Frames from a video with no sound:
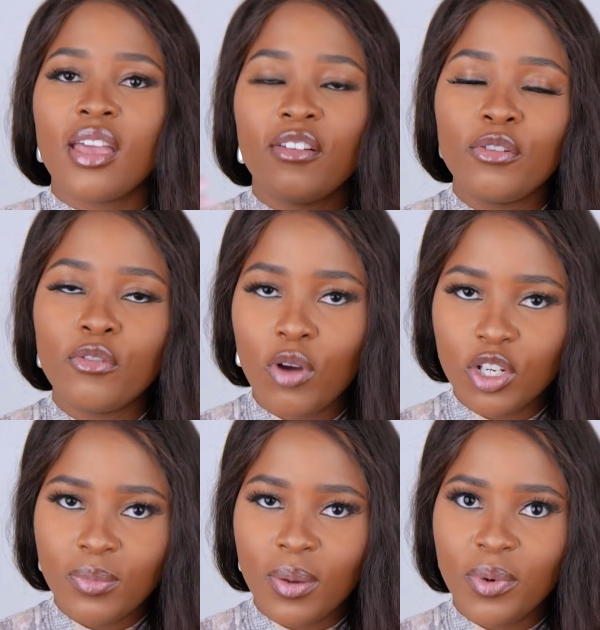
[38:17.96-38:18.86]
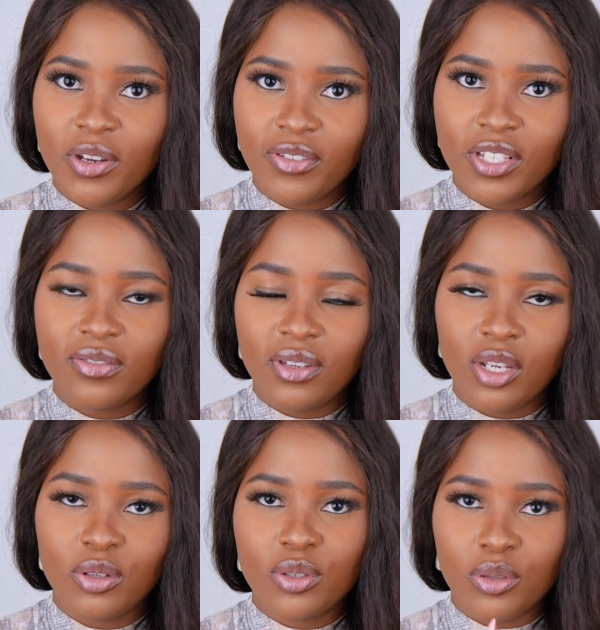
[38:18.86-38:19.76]
if you've watched my previous
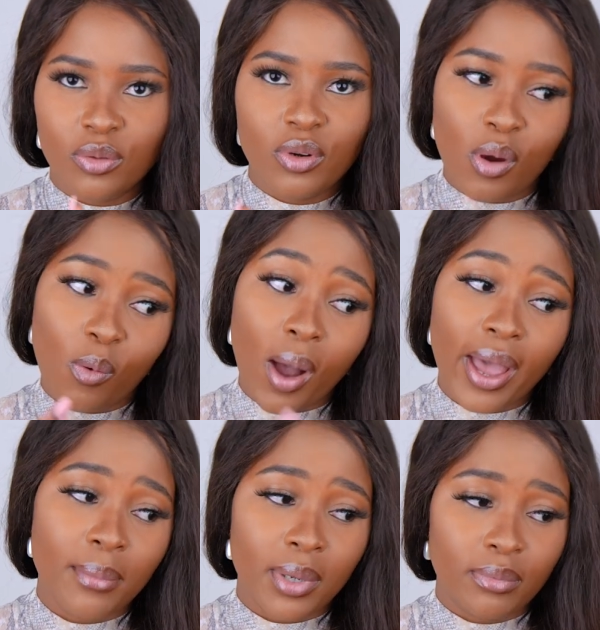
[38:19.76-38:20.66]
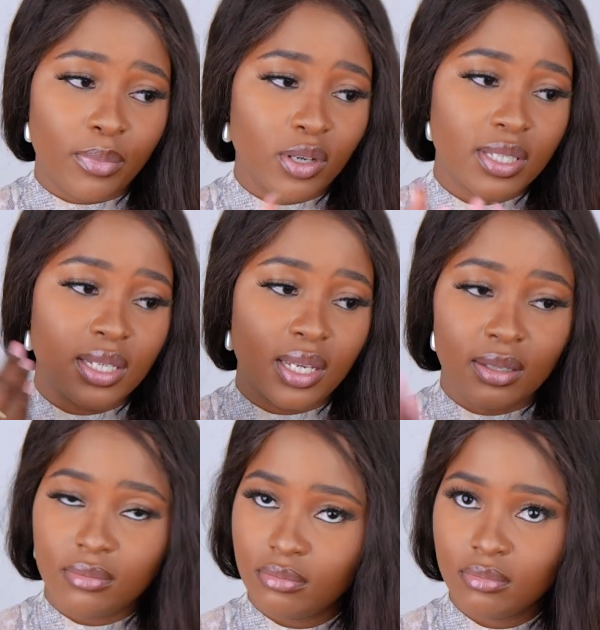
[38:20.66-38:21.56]
videos, you know why I'm
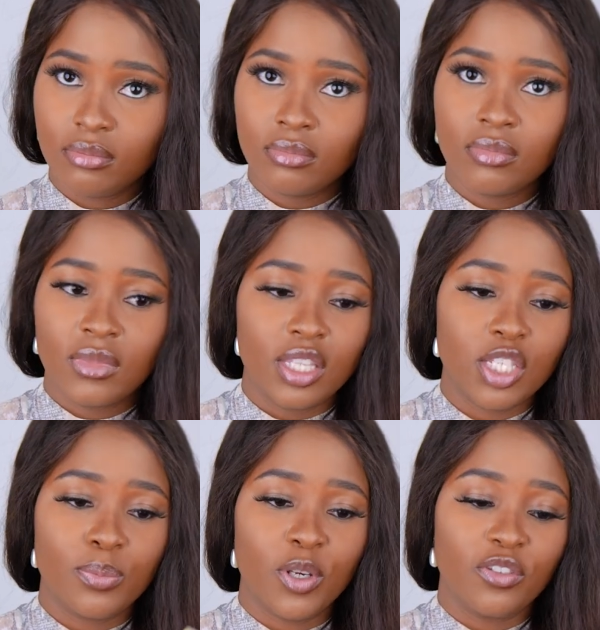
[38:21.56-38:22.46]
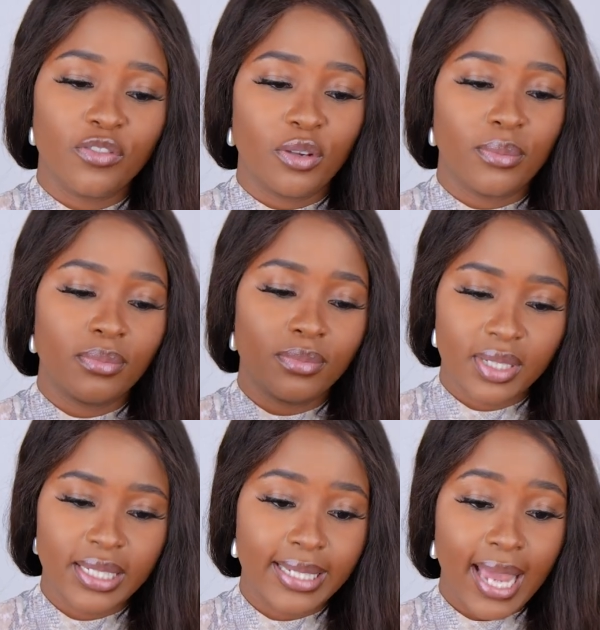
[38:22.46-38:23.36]
unboxing this perfume
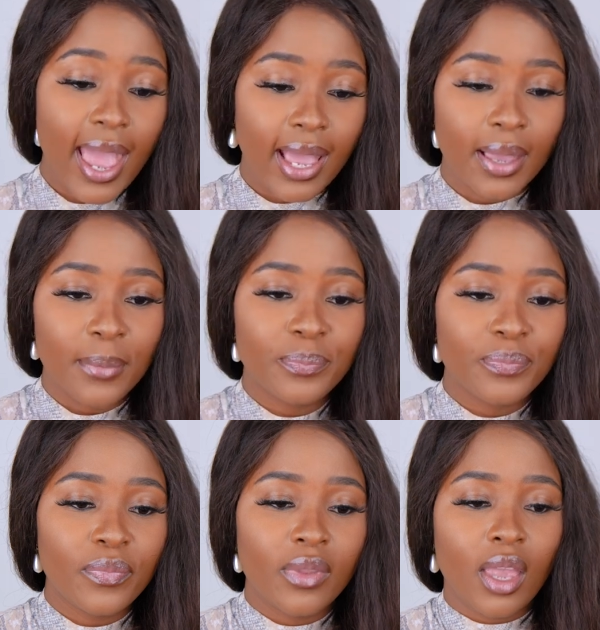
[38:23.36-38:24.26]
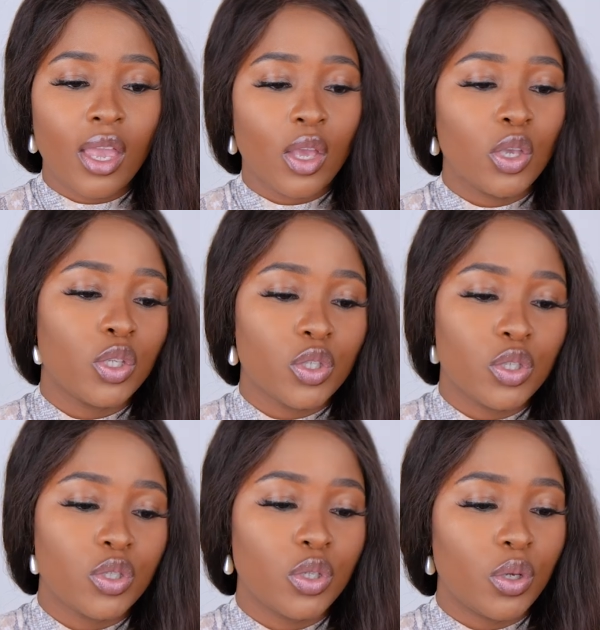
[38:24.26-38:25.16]
today.
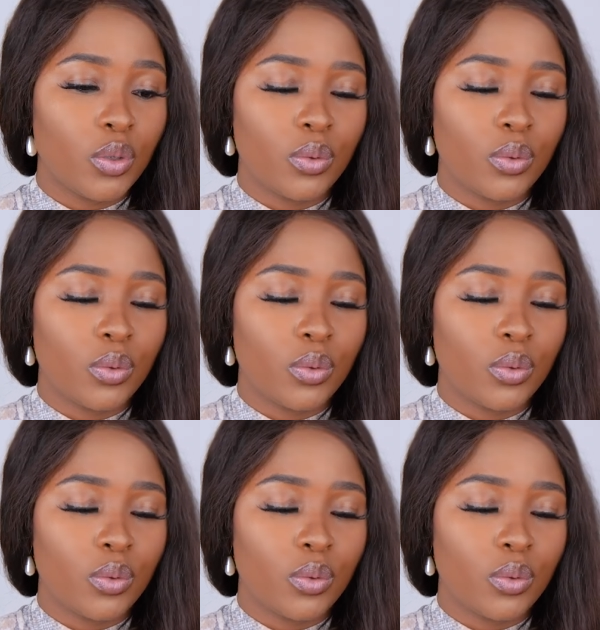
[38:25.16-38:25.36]
So